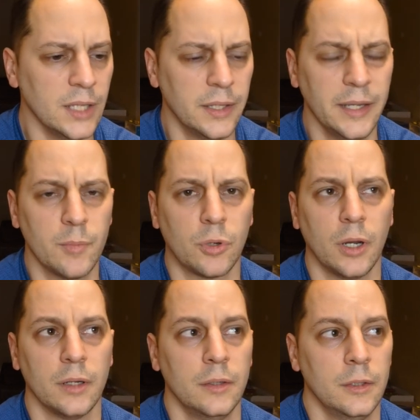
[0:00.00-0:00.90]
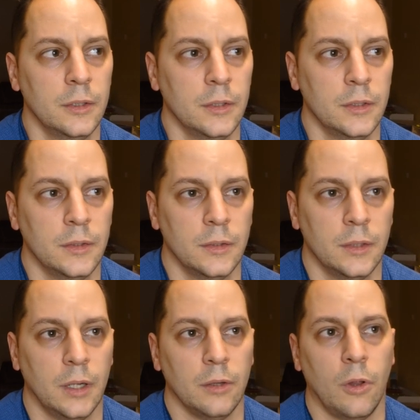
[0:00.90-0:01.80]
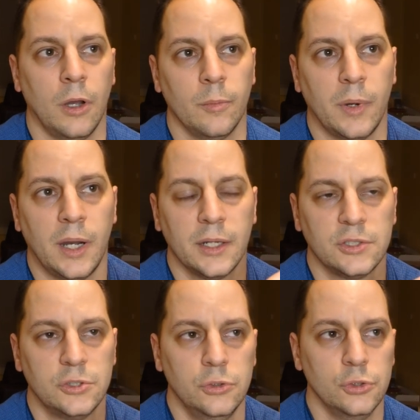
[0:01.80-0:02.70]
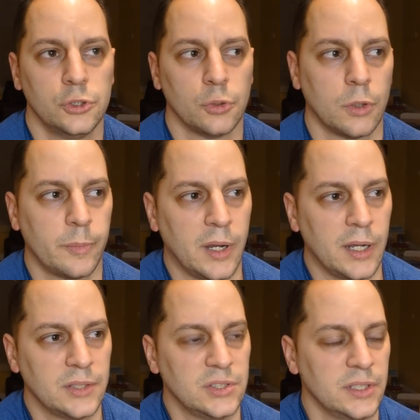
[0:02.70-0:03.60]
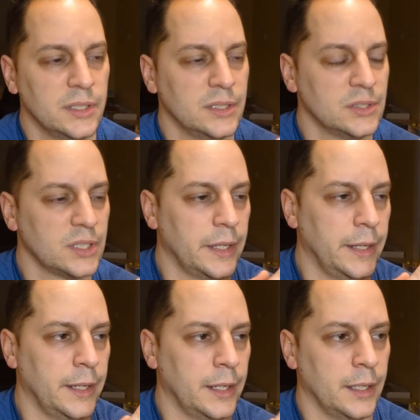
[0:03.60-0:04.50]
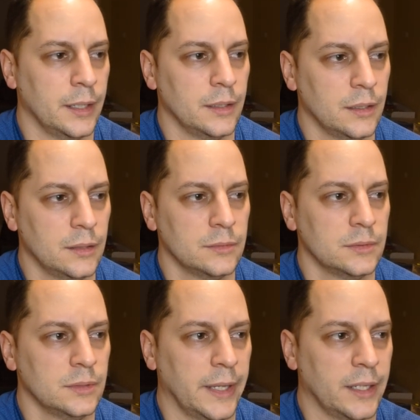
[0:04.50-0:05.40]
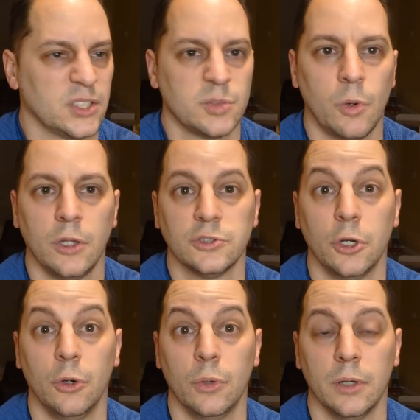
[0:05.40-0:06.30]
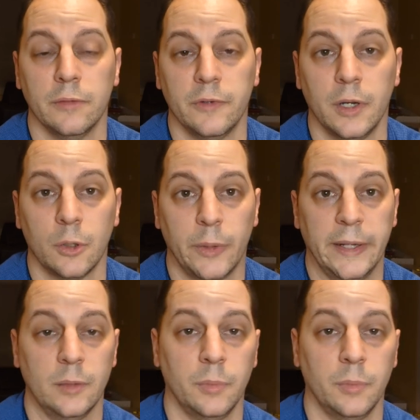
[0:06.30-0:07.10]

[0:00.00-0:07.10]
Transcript: think I brought a long box, two short boxes, and like a small tote of graded